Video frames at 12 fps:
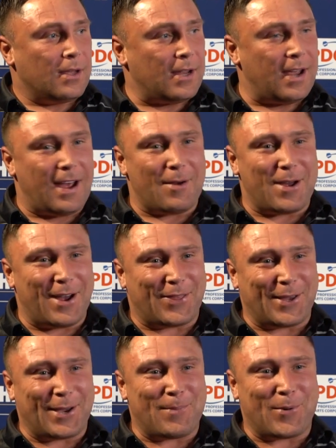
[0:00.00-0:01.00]
yeah, I
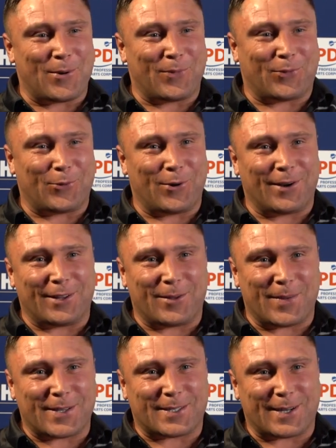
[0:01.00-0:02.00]
think I put him through it a
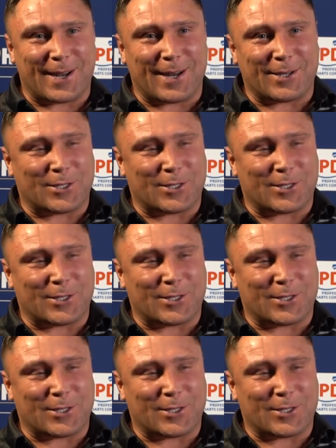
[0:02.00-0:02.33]
little bit today,